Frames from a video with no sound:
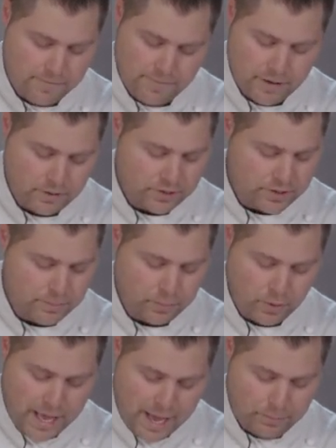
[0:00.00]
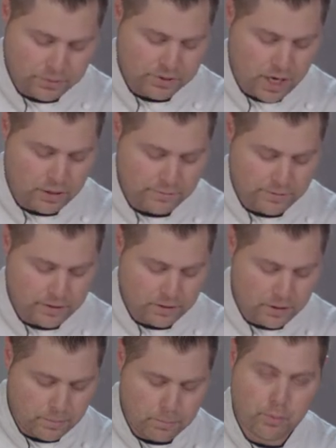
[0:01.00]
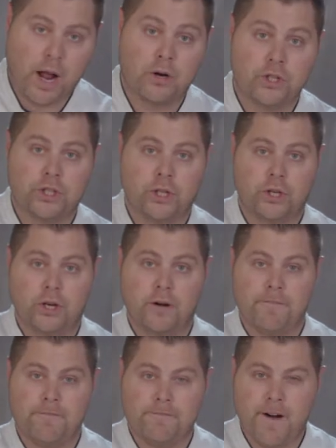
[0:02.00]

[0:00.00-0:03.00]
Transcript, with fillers: Very simple, apple cider vinegar, brown sugar,